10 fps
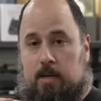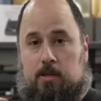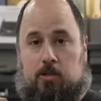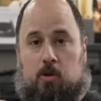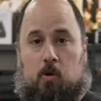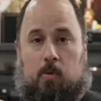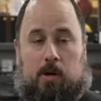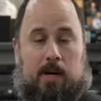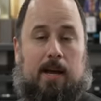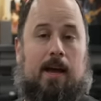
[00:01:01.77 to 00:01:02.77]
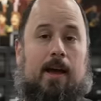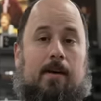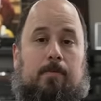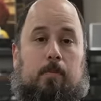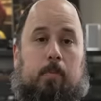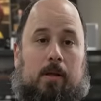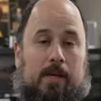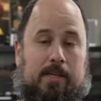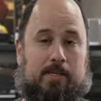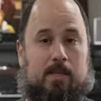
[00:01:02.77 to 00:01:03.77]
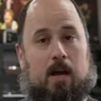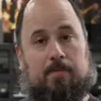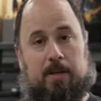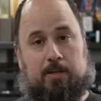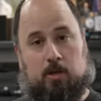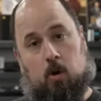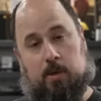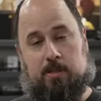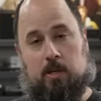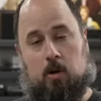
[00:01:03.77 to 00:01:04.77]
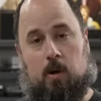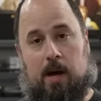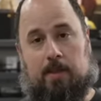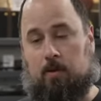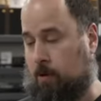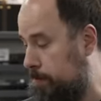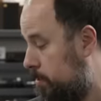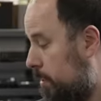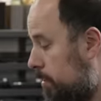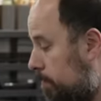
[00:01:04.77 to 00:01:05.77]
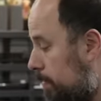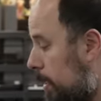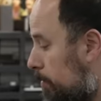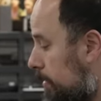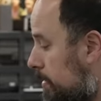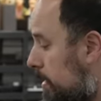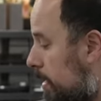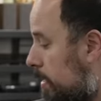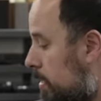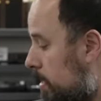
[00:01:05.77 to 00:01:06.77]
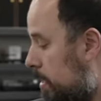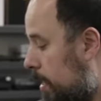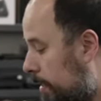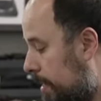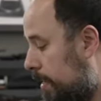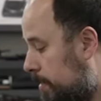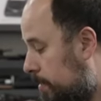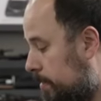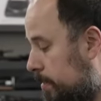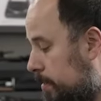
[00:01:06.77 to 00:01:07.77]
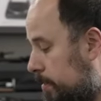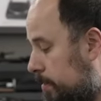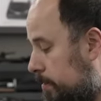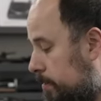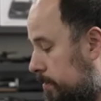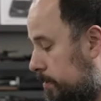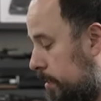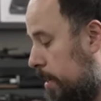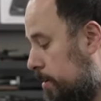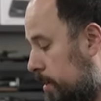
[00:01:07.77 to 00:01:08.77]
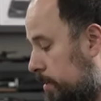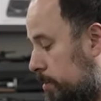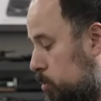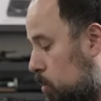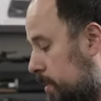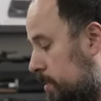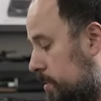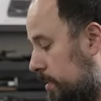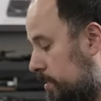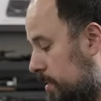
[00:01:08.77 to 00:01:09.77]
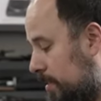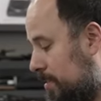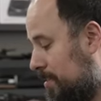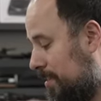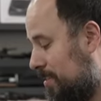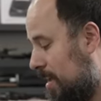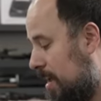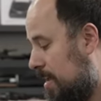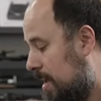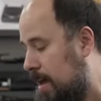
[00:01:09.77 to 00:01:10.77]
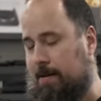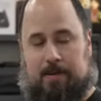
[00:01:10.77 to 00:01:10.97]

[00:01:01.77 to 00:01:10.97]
So we're going to have plenty of stuff that is going to go on the website the following day. Again, Saturday the 26th at 6 a.m.